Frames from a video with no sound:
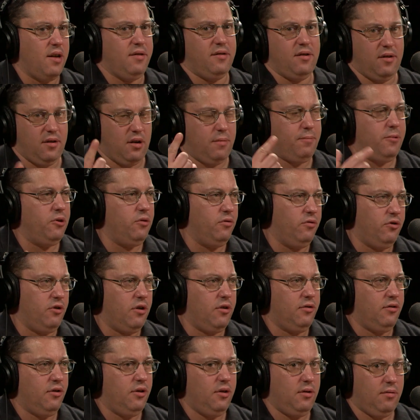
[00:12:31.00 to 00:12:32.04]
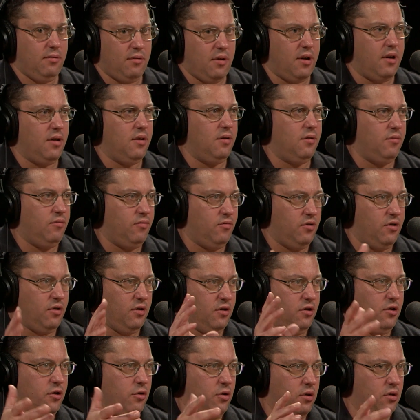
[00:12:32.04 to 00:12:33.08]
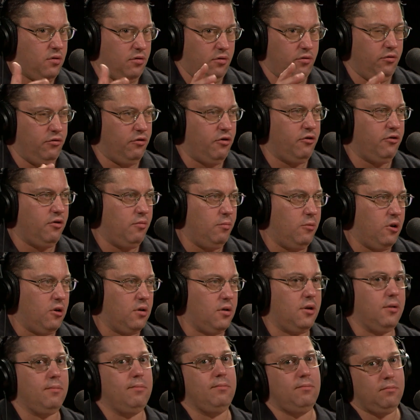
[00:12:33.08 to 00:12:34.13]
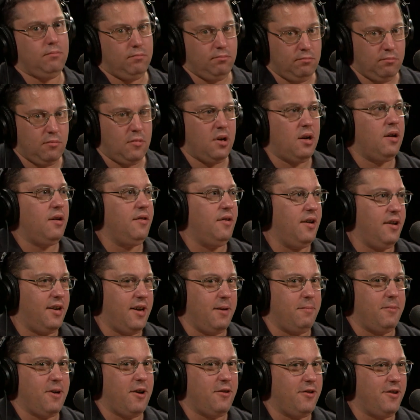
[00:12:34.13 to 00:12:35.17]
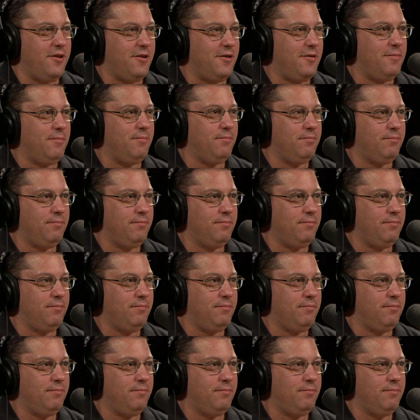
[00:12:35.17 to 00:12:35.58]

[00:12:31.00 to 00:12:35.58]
And I did it up in New Jersey, in the New York, New Jersey market. Then I came down here.